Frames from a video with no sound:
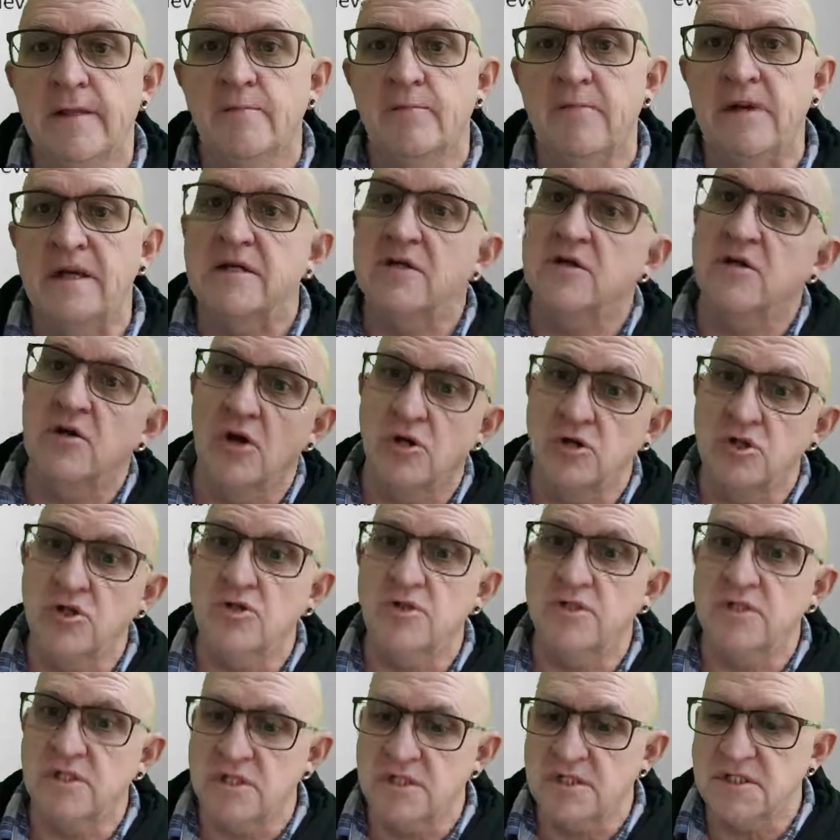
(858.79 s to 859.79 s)
but not
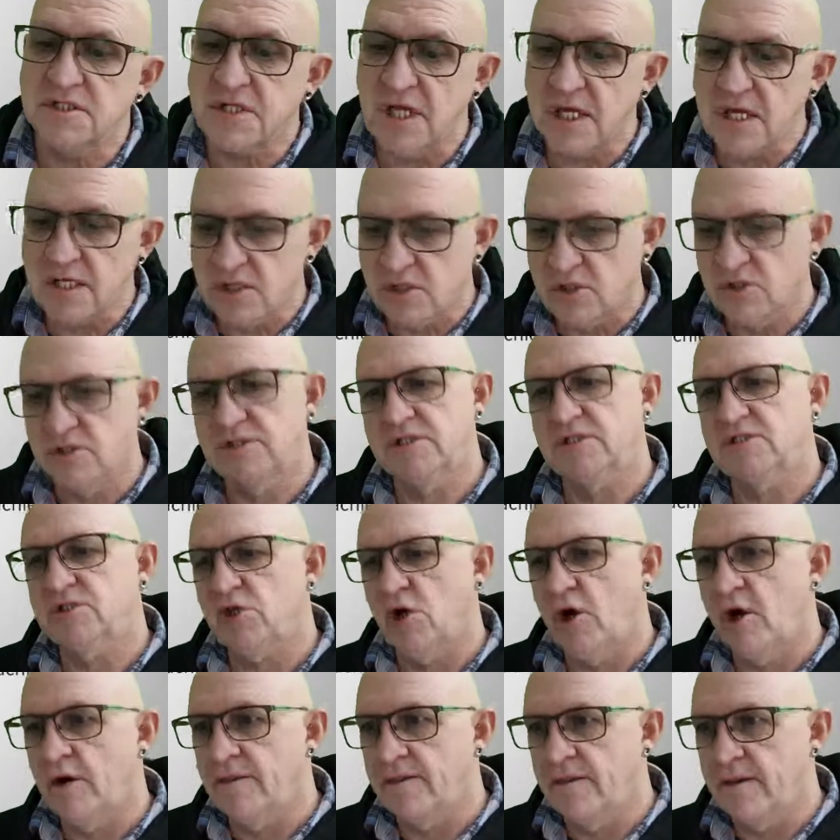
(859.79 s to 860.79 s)
using zinc because it's
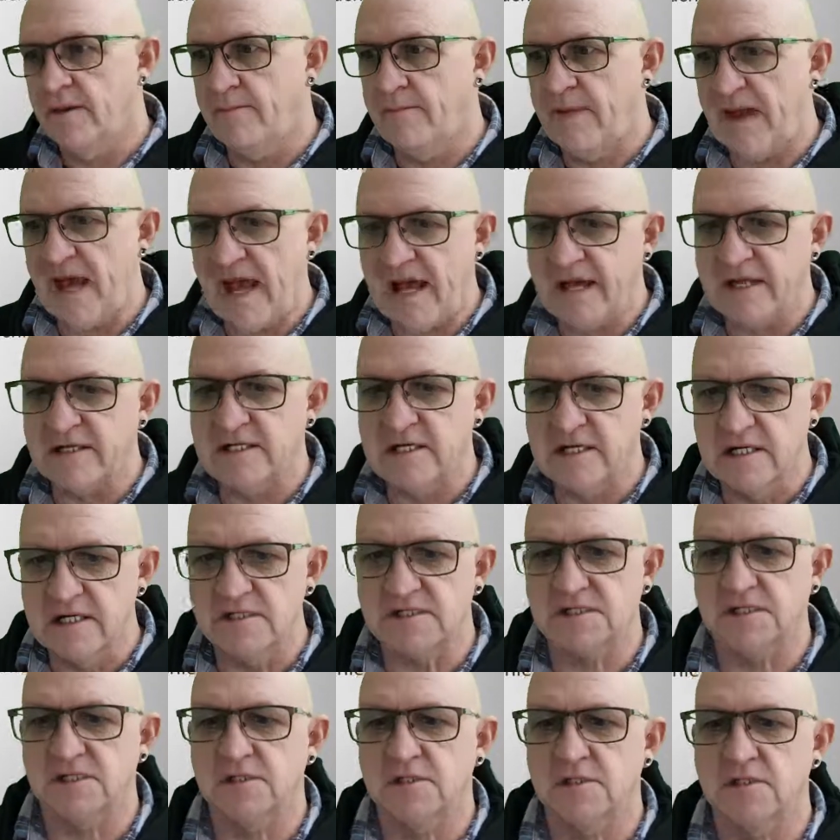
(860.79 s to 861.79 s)
on the banned
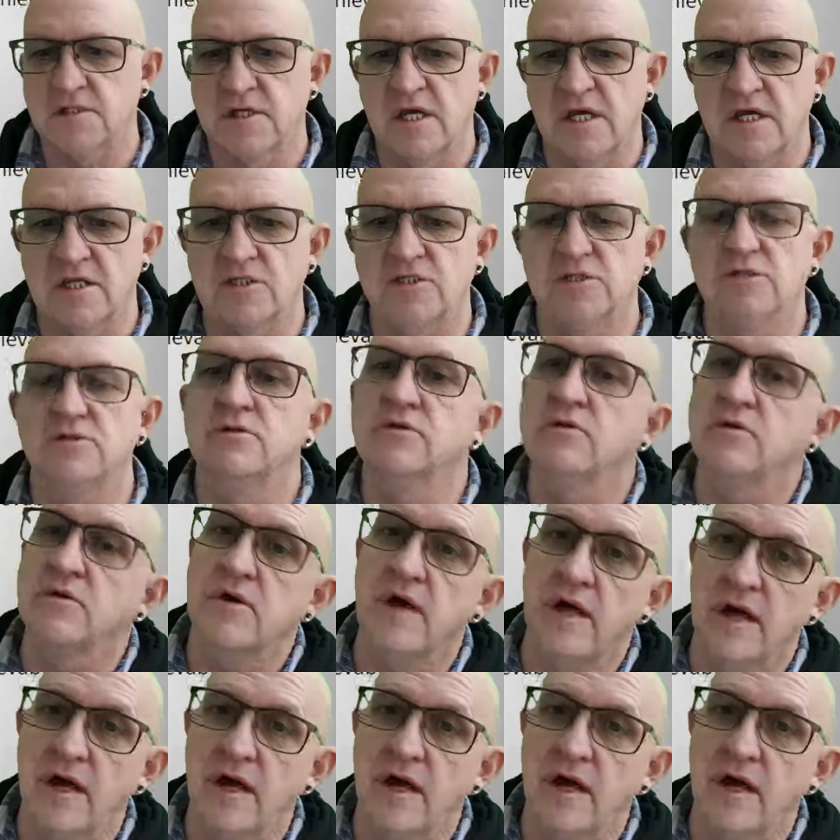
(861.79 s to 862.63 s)
list that you